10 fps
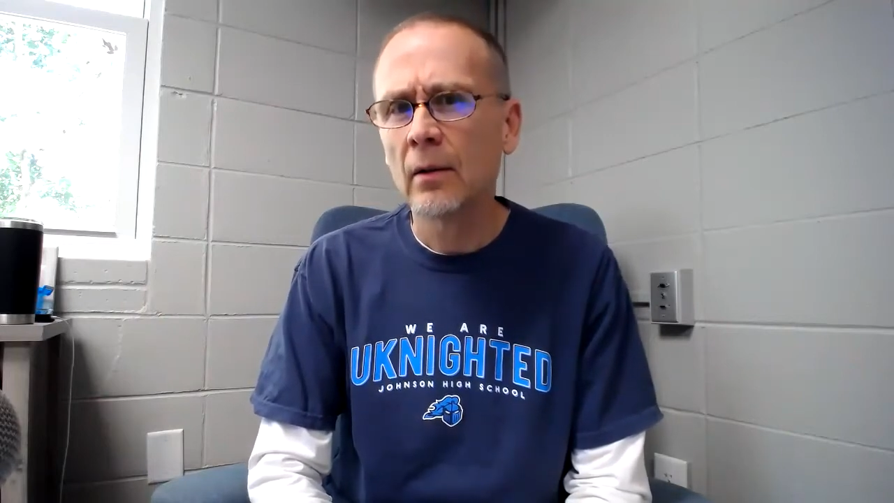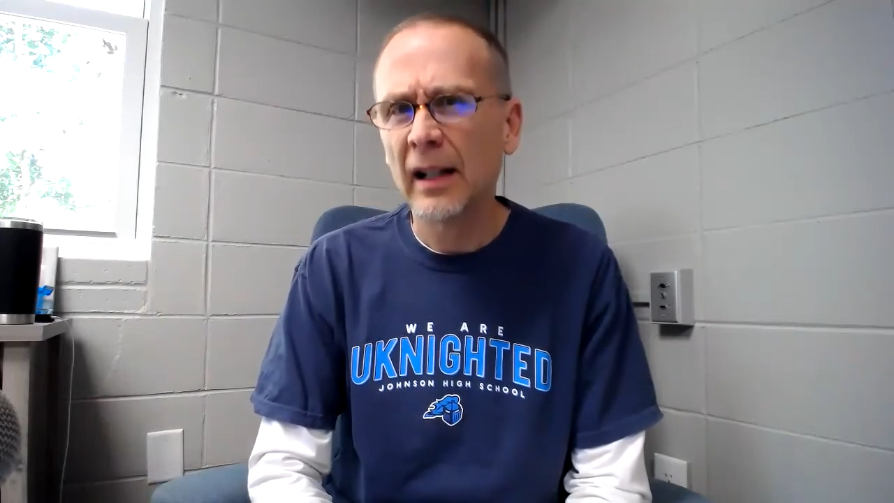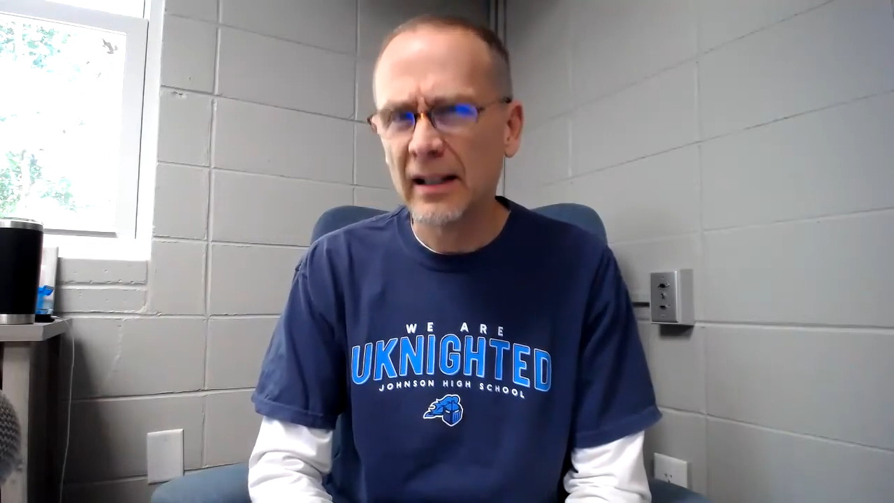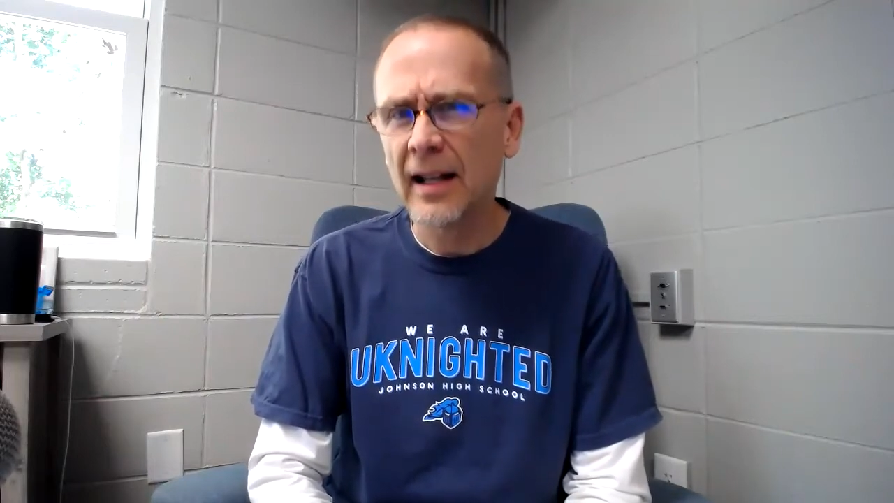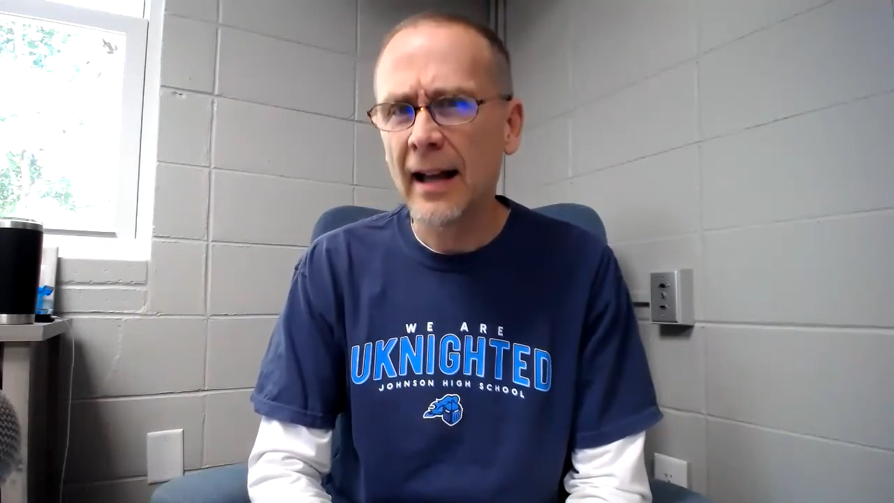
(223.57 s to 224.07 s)

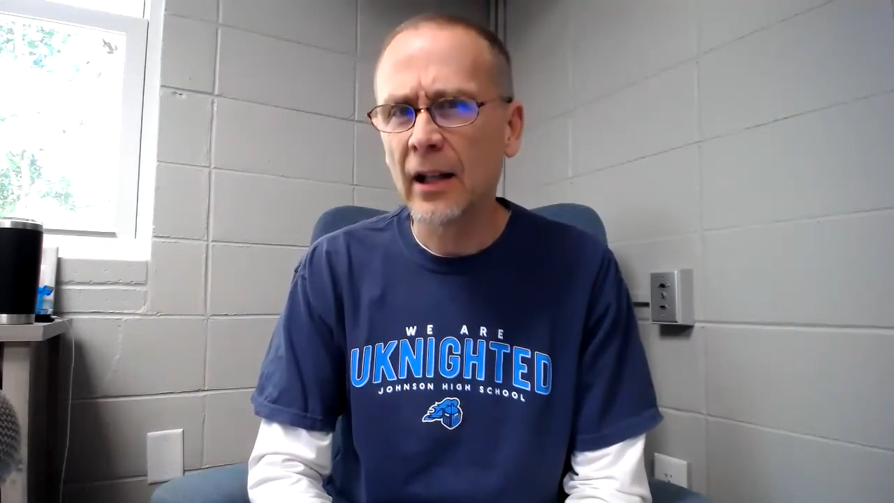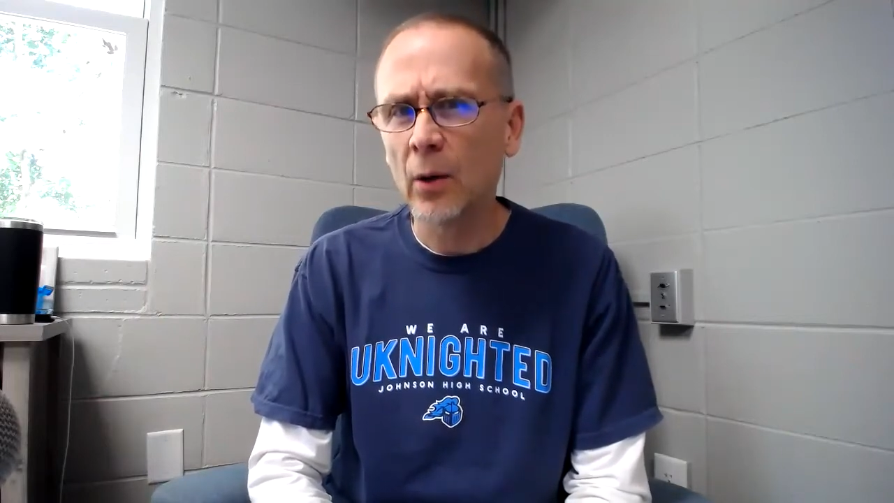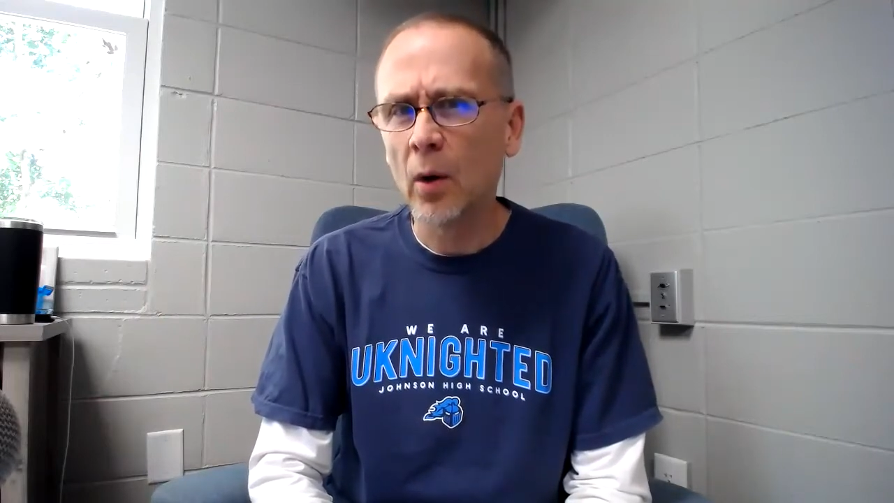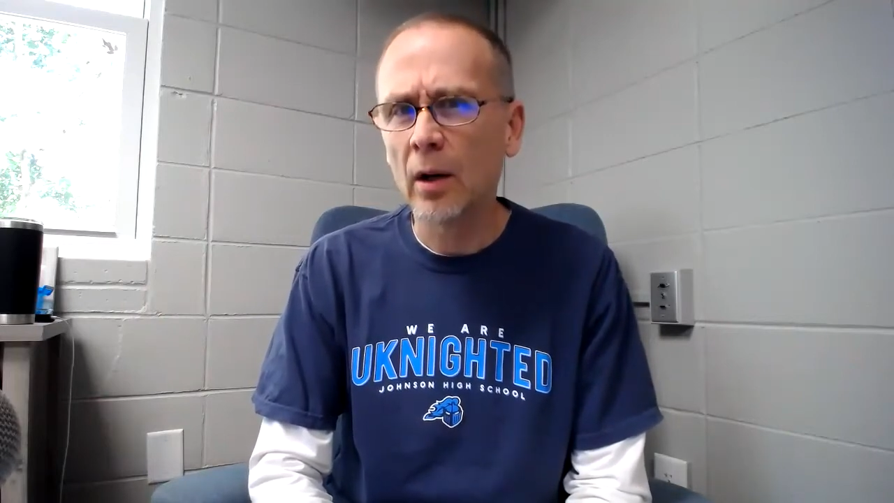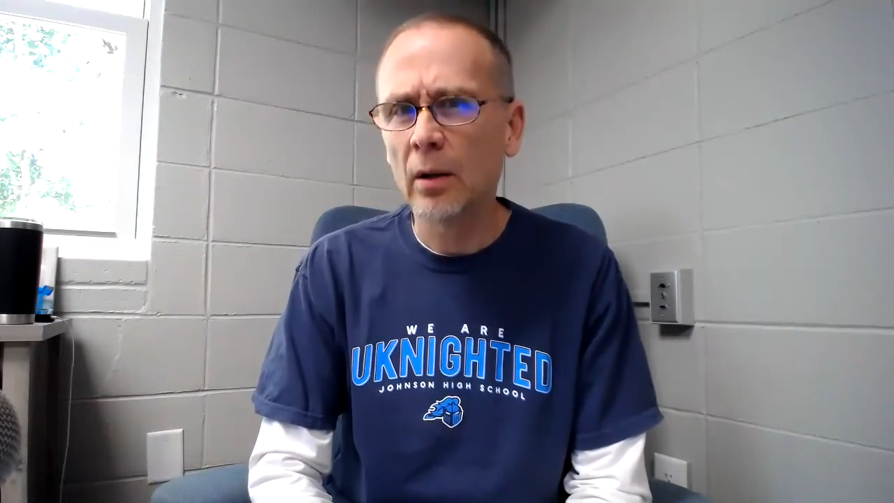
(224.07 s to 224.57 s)
exactly
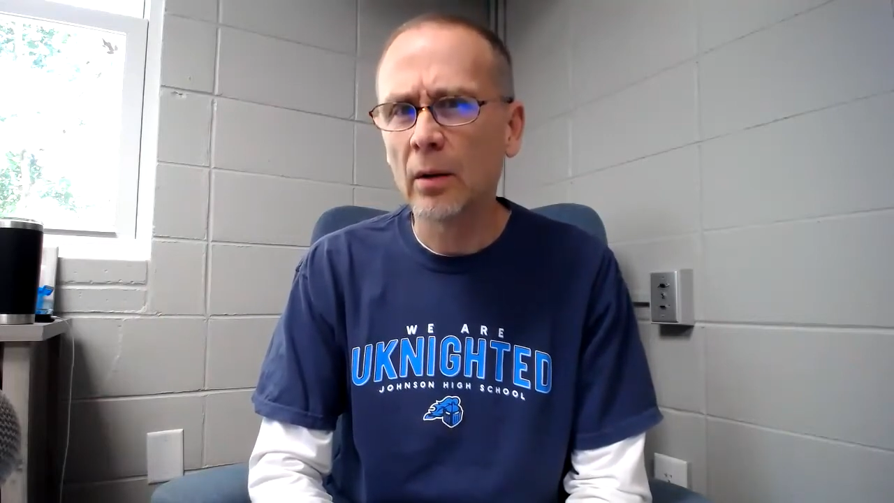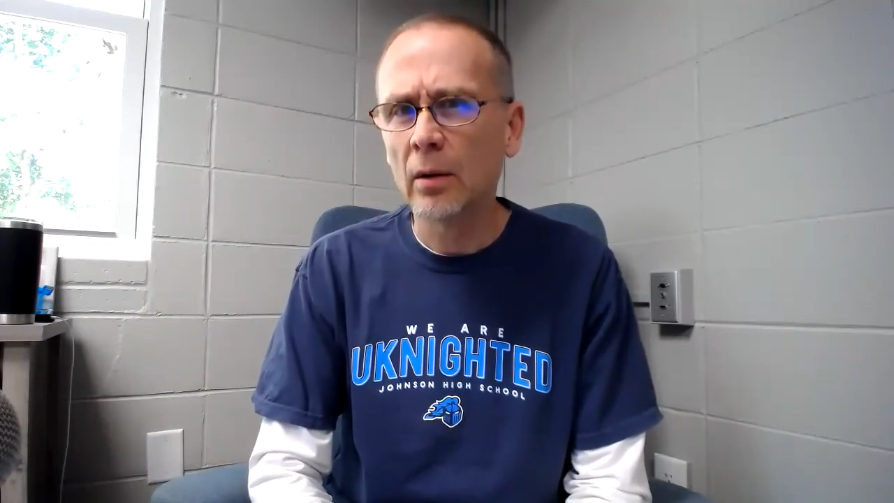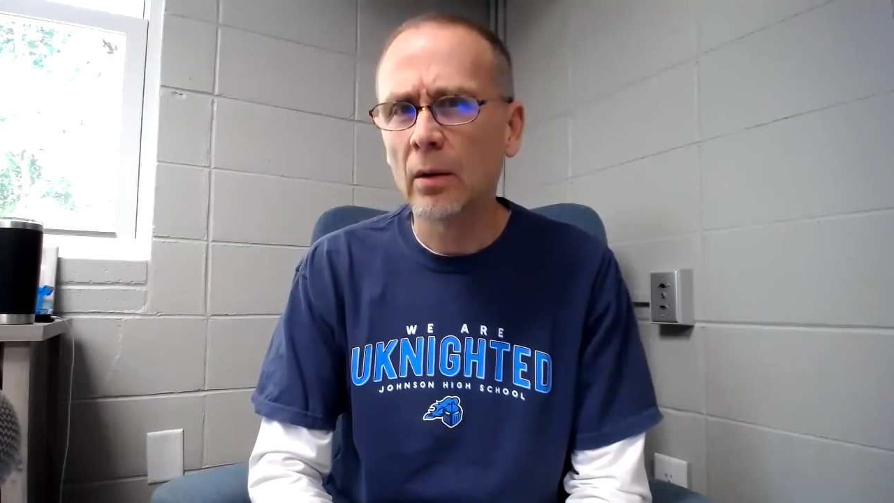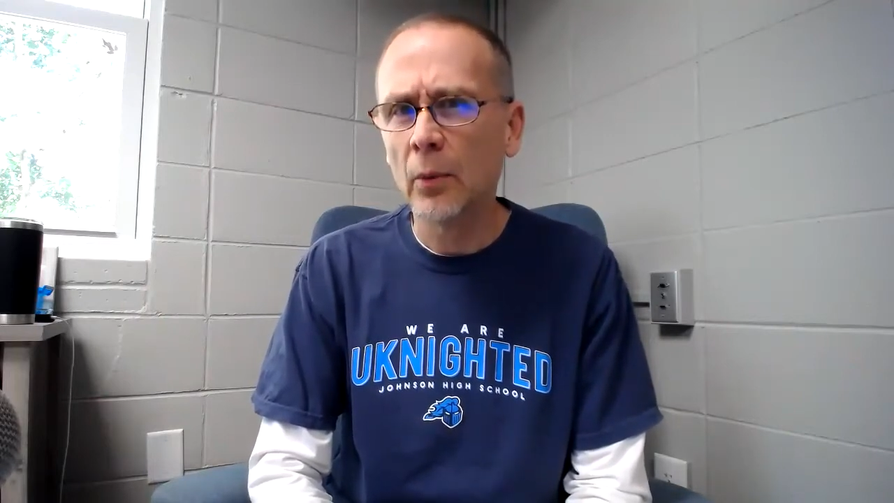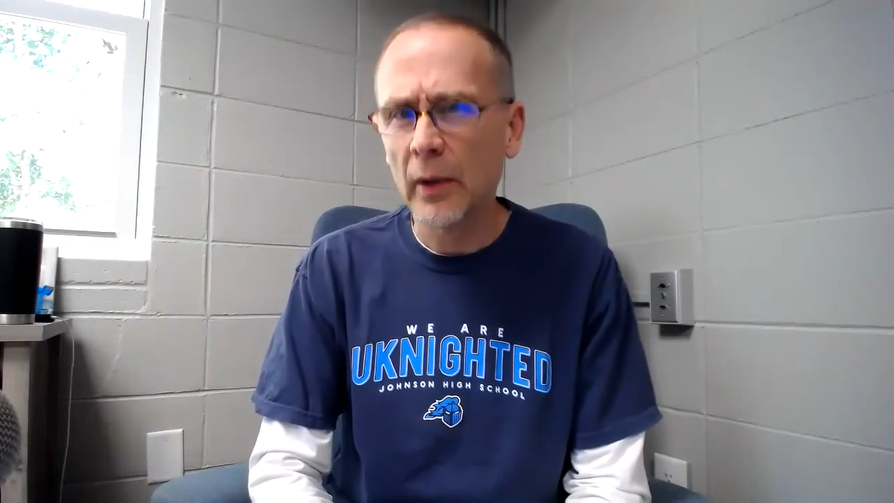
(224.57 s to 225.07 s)
what
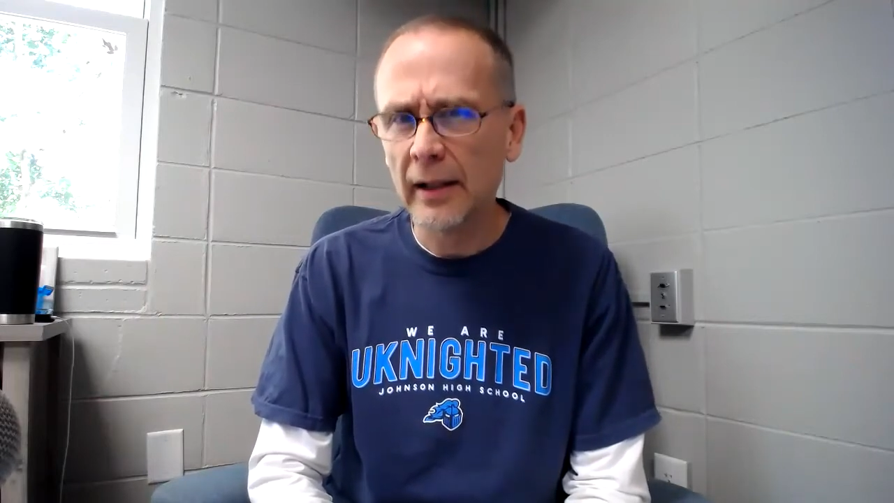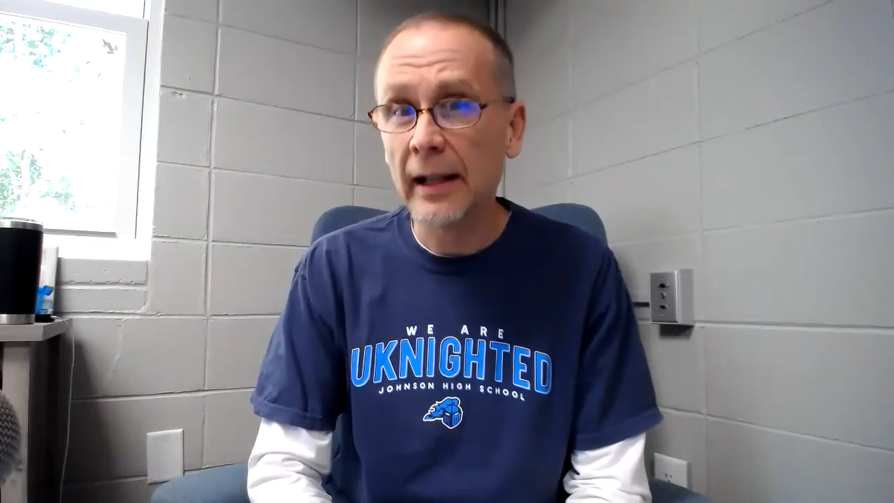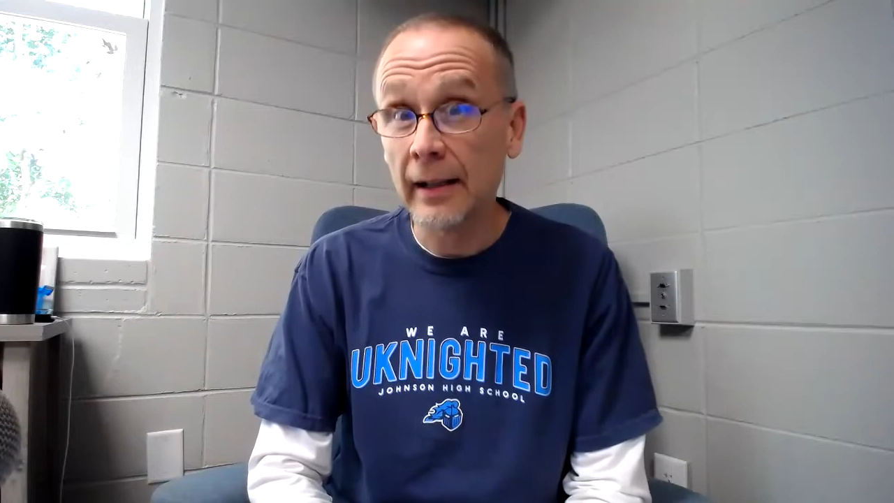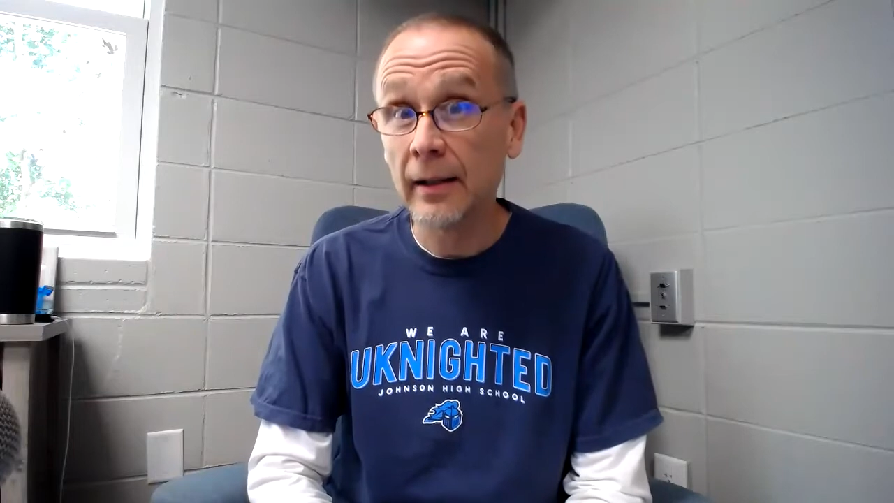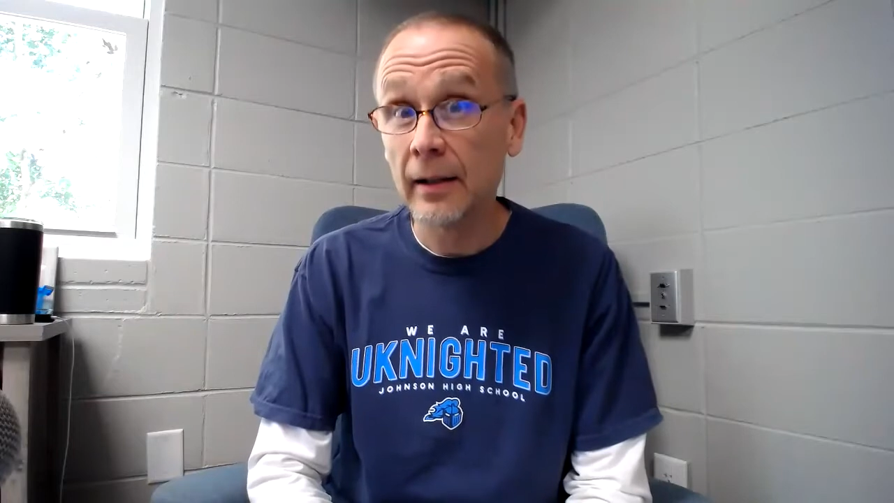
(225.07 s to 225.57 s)
we
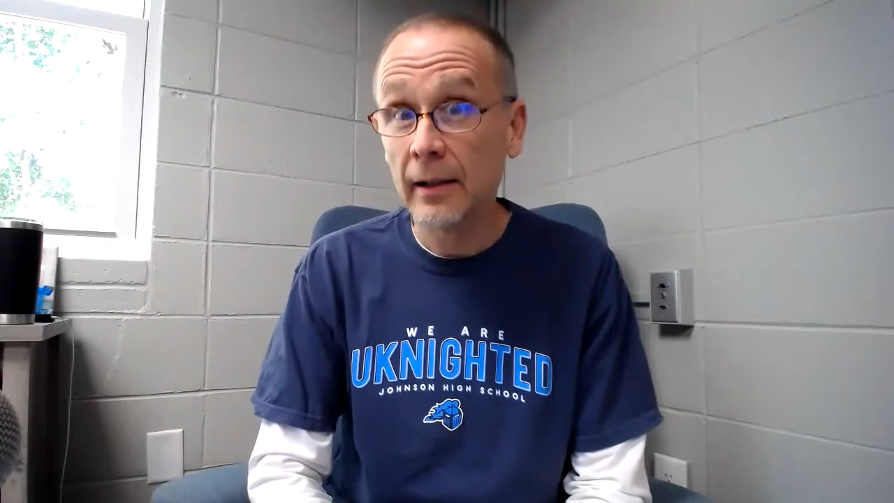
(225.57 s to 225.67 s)
need